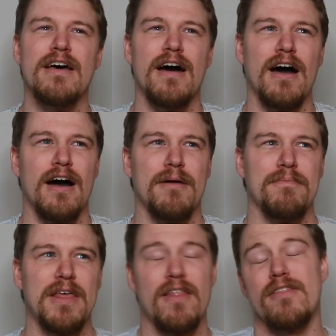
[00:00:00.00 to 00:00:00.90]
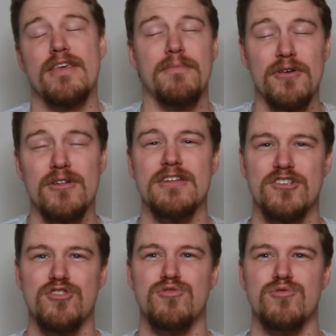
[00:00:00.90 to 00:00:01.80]
And then the ability
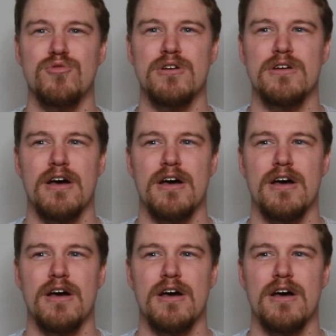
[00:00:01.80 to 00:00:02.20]
to